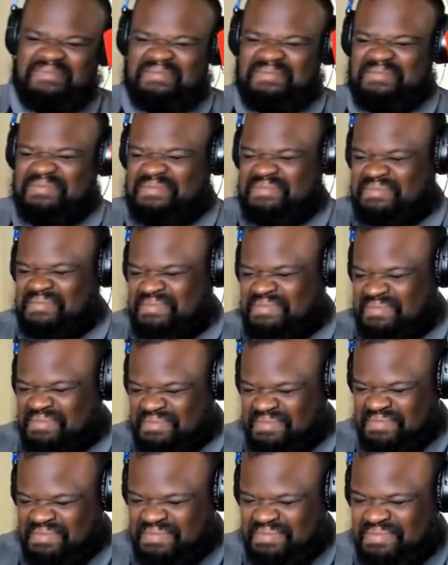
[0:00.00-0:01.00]

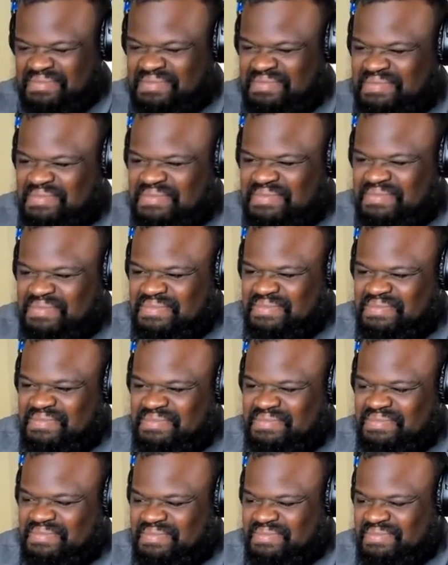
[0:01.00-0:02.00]

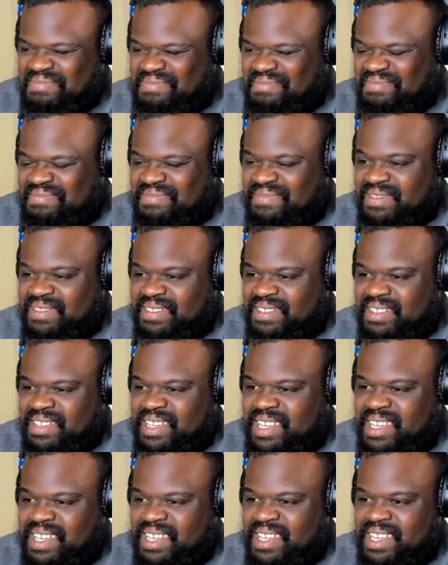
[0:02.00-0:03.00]

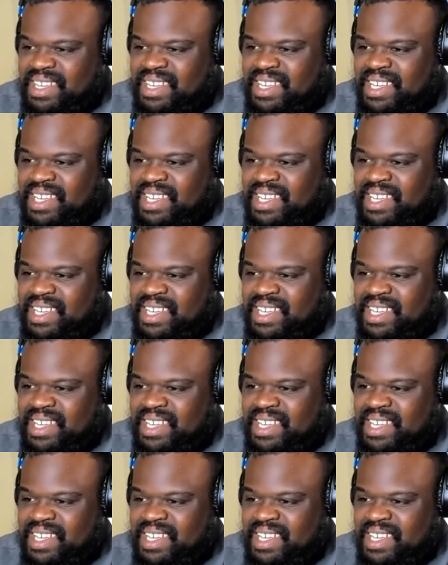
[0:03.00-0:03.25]
Nothing is said.